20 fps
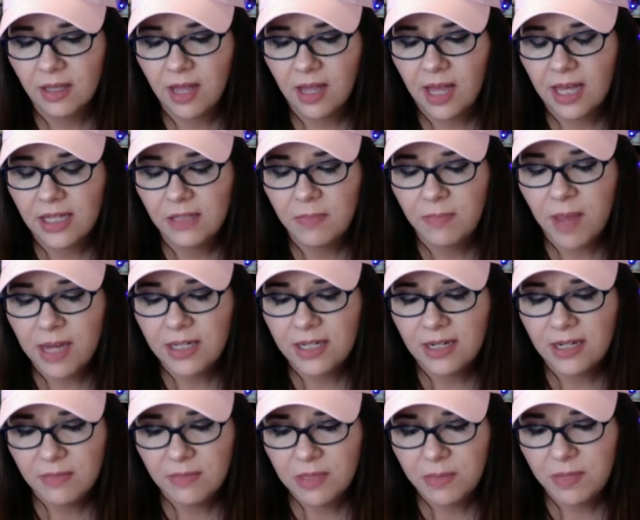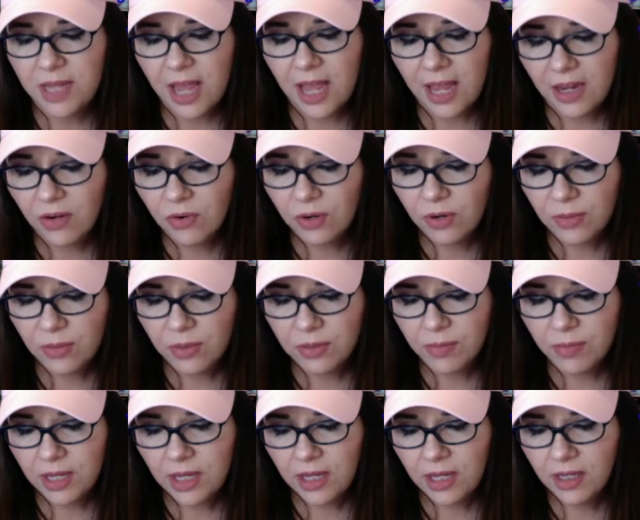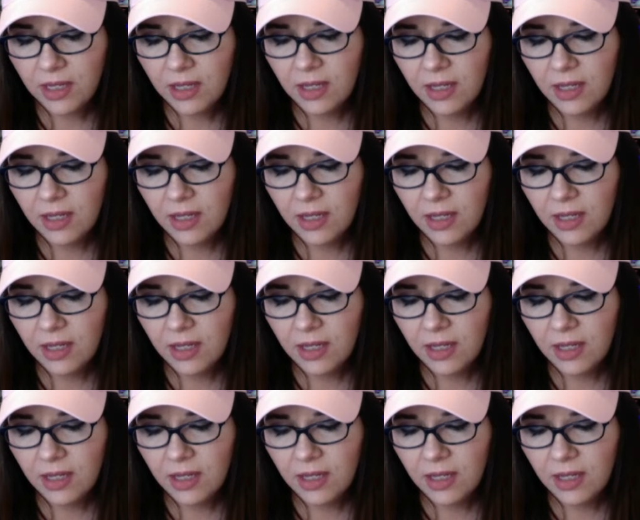I expected him to be angry with me.